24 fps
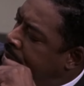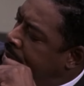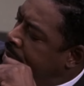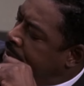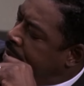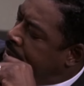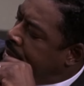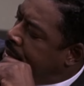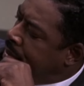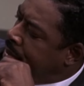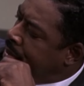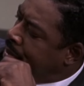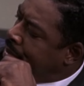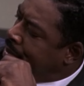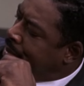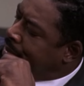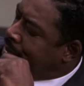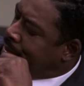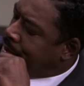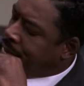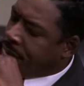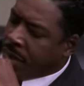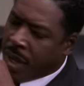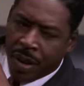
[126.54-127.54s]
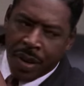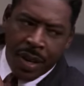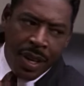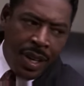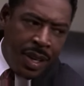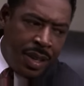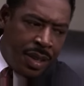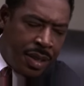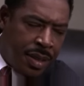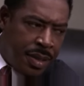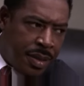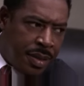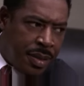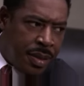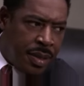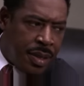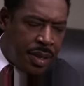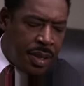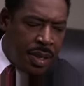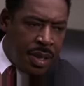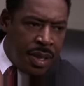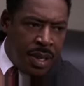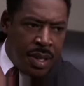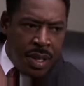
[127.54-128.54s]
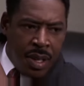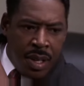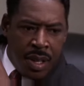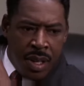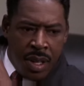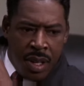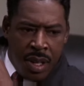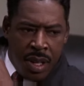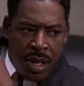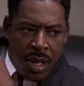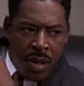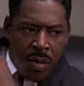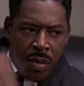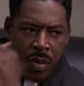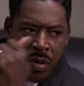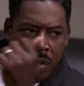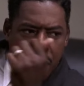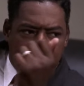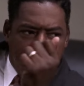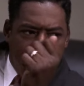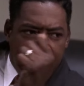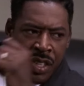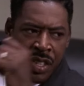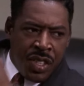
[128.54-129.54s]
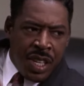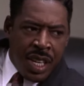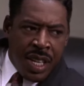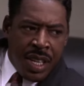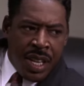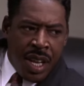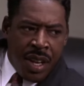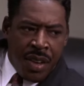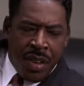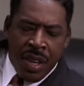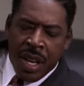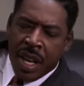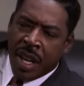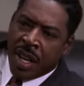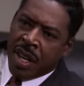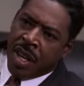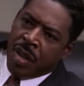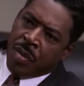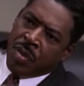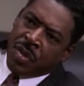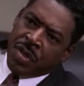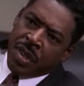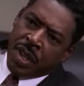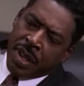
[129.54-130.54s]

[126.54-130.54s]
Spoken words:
in terms of HBO success, it doesn't at all feel like a show